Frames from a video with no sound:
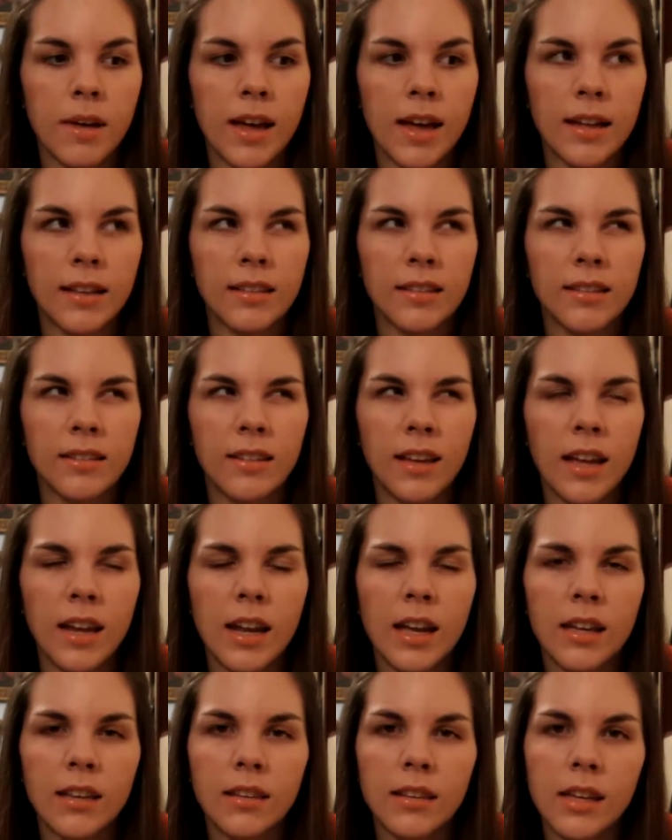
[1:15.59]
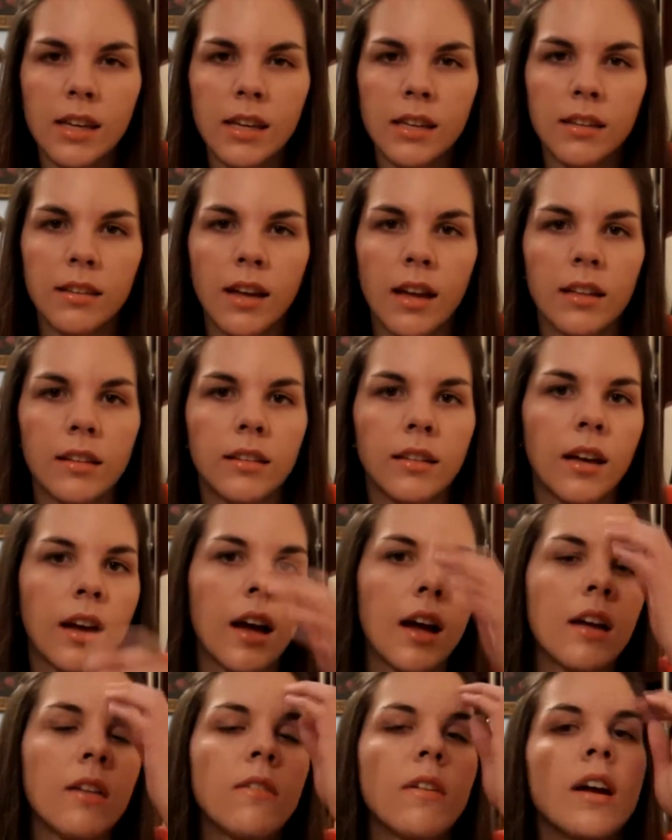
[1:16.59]
And then I think that
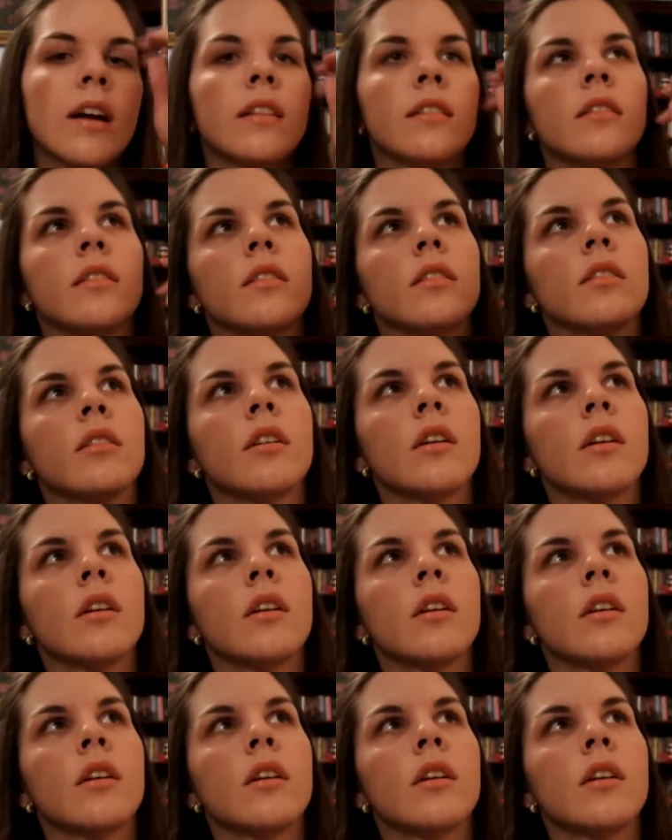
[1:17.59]
I read